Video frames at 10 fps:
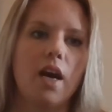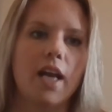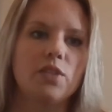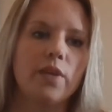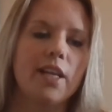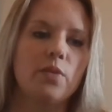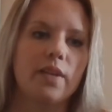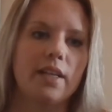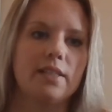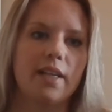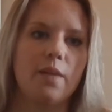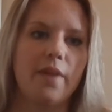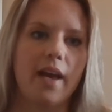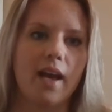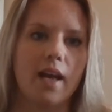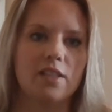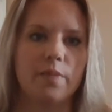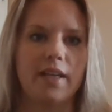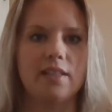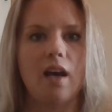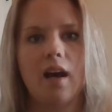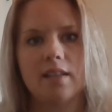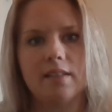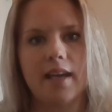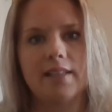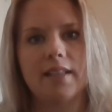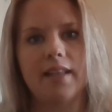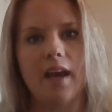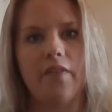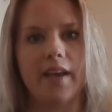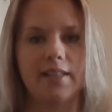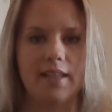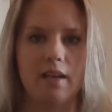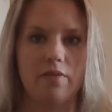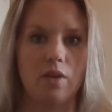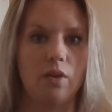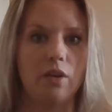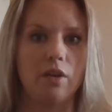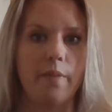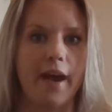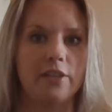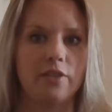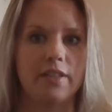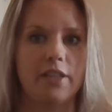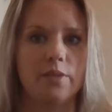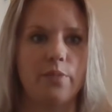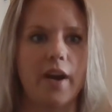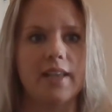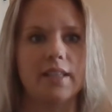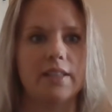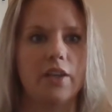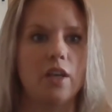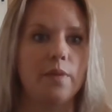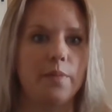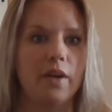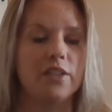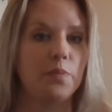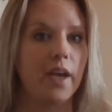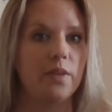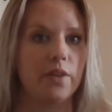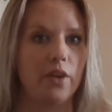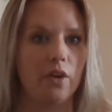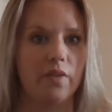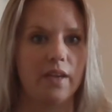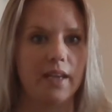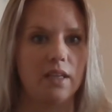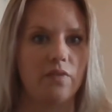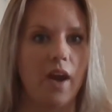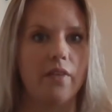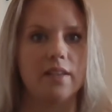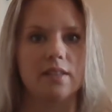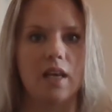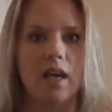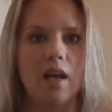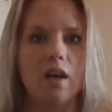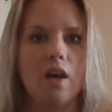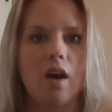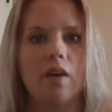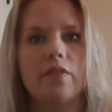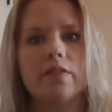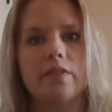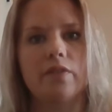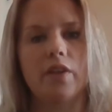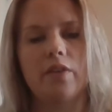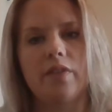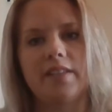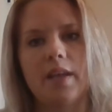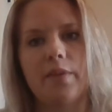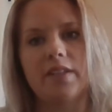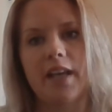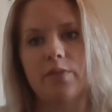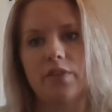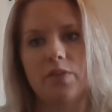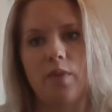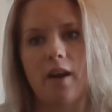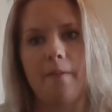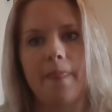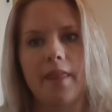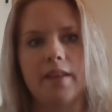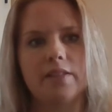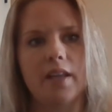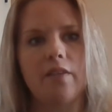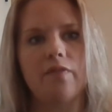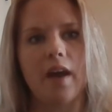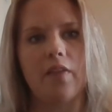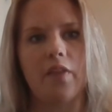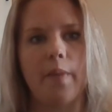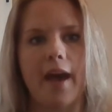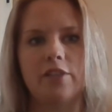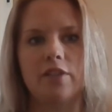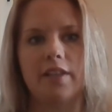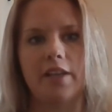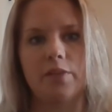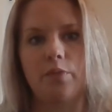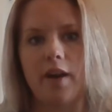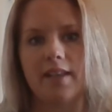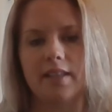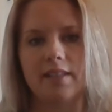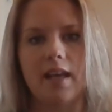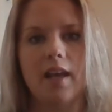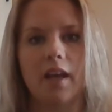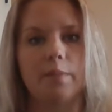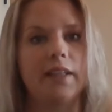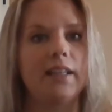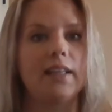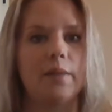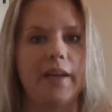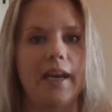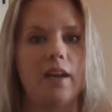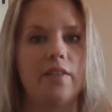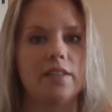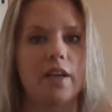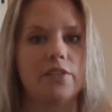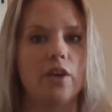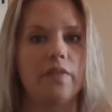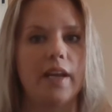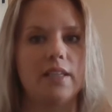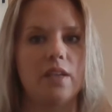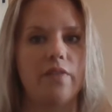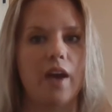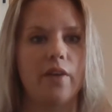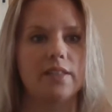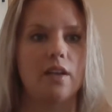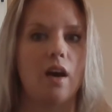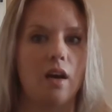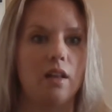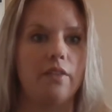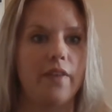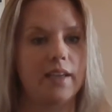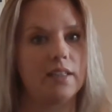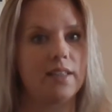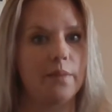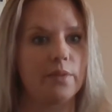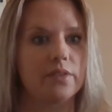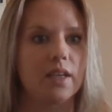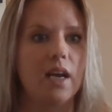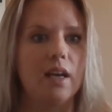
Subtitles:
A 2020 study by Chantal et al. Tested the efficacy of the Holder pasteurization process on human milk spiked with the COVID-19 virus. Although the sample size was small, the study found that the pasteurization process completely eliminated the SARS-CoV-19 virus in all affected samples.